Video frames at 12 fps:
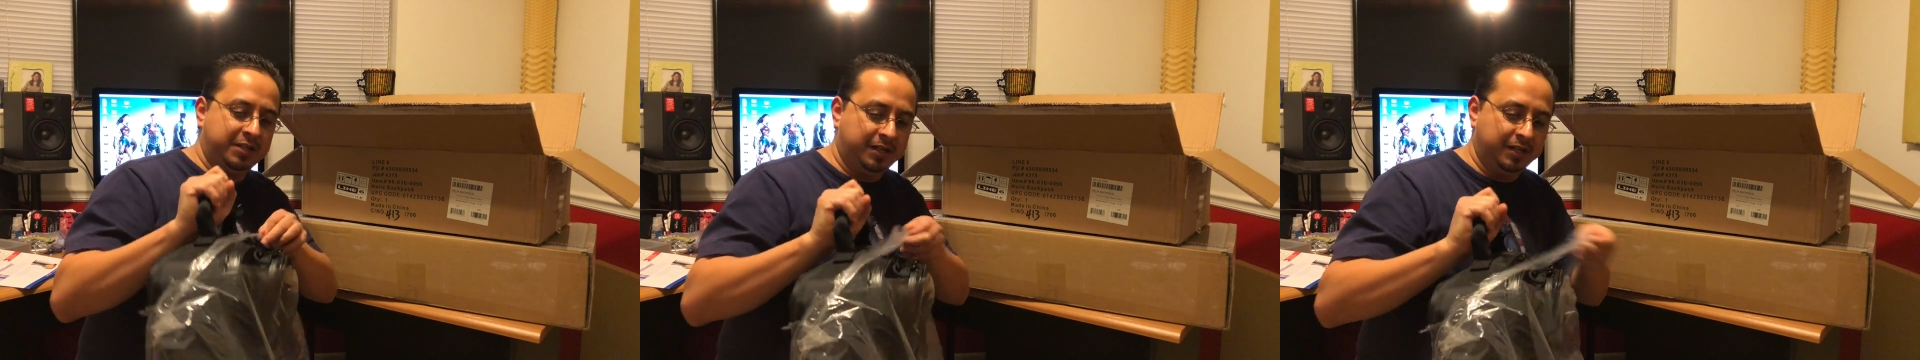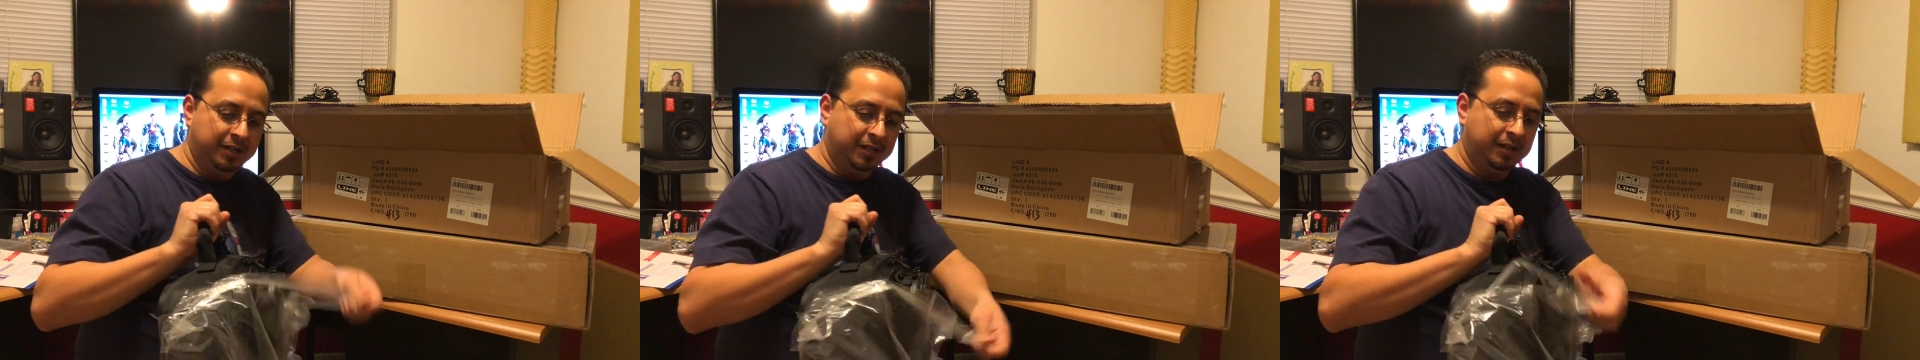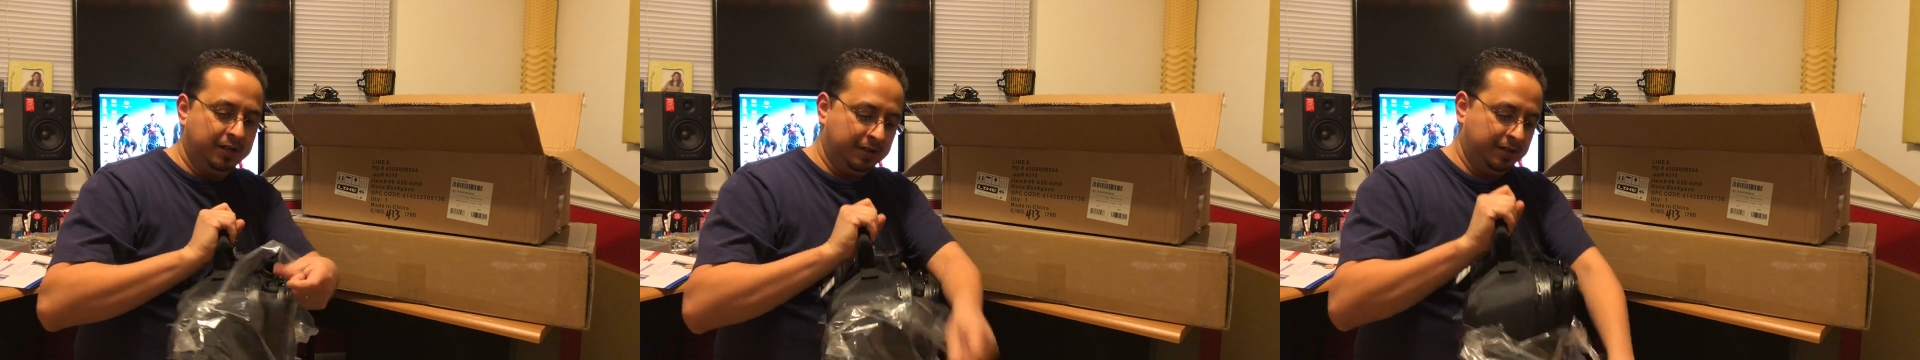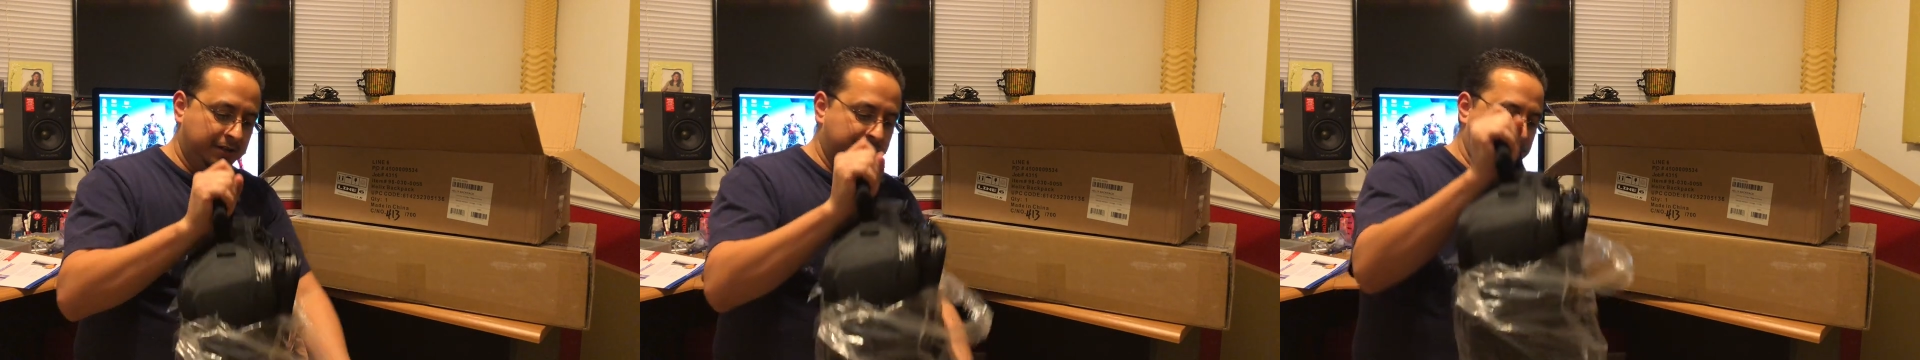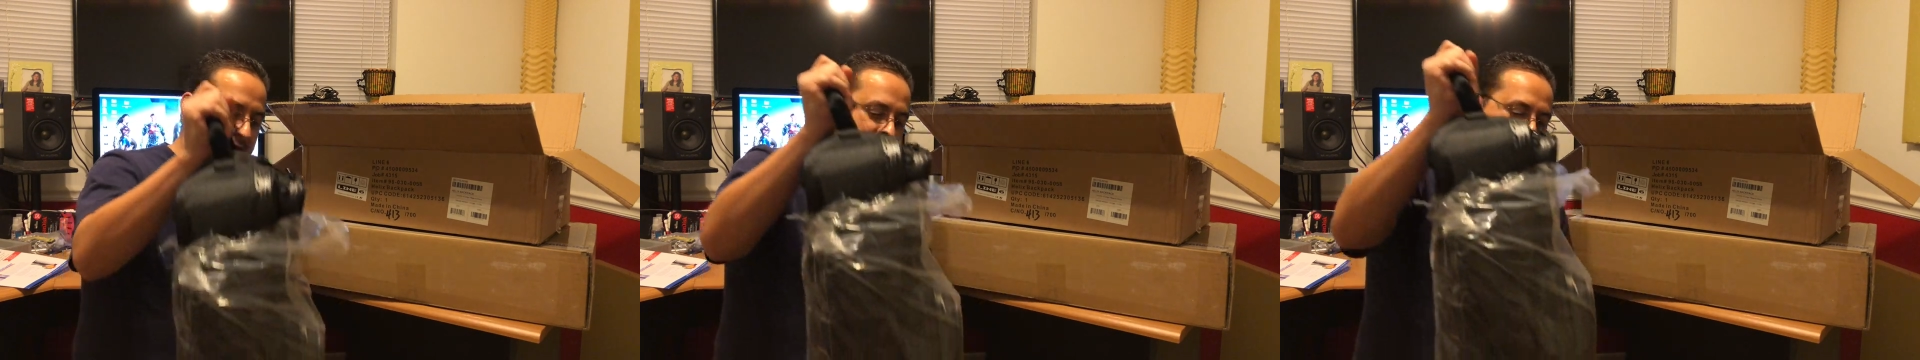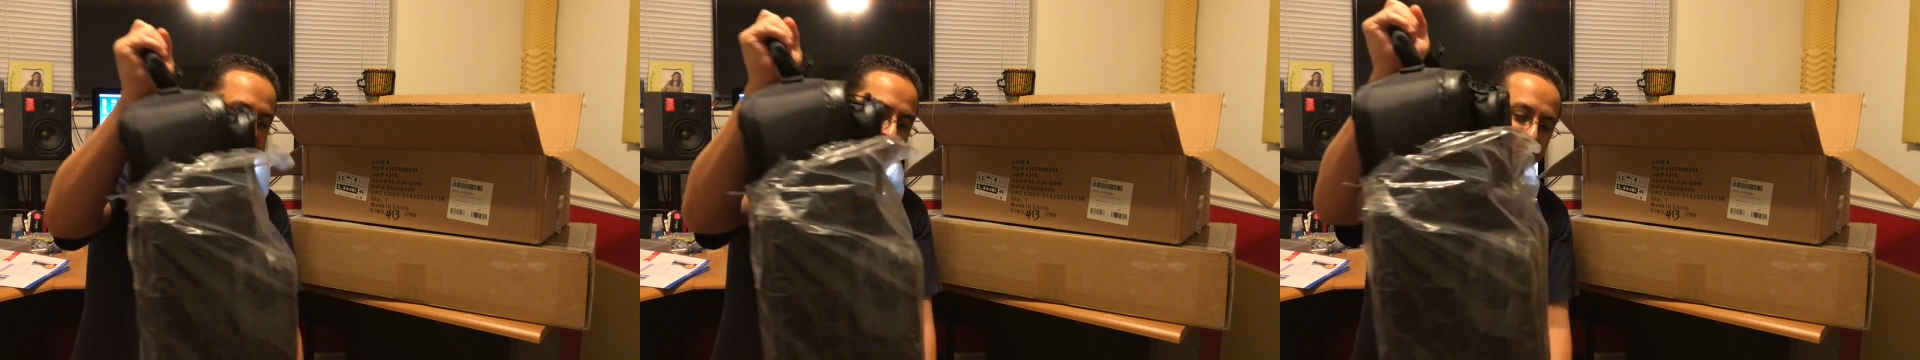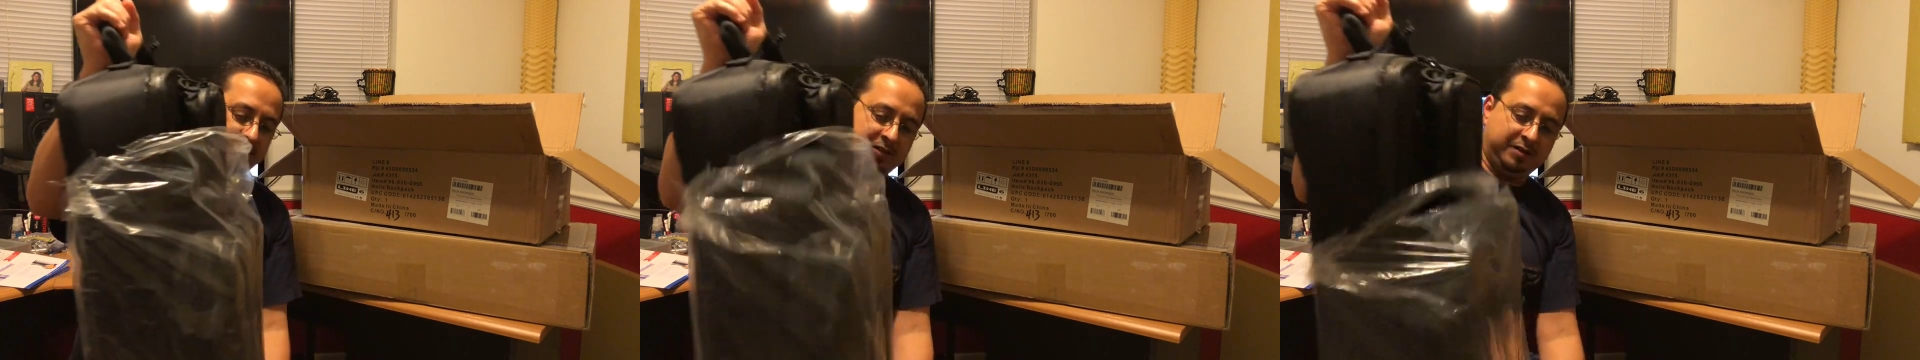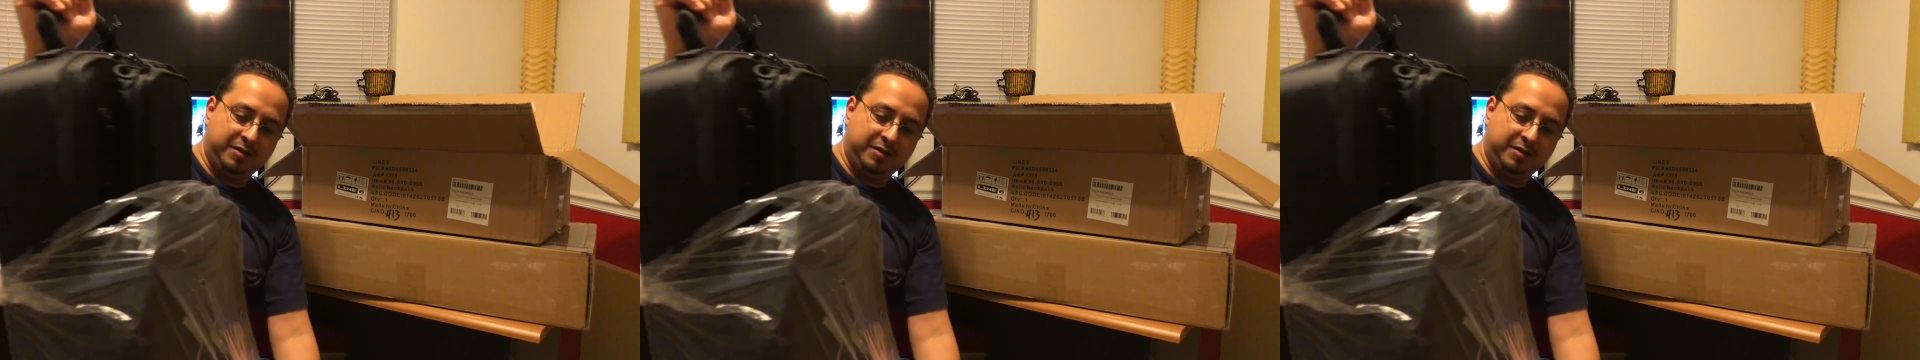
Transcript: my Helix.